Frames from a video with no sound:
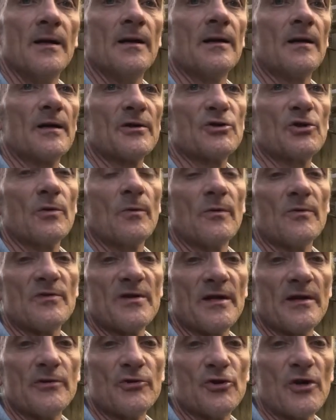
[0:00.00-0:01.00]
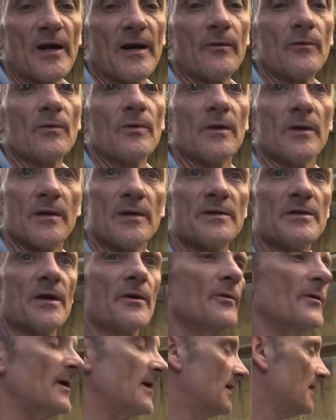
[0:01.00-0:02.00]
last year we was in a drought,
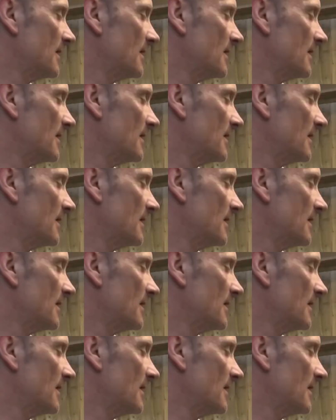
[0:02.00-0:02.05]
so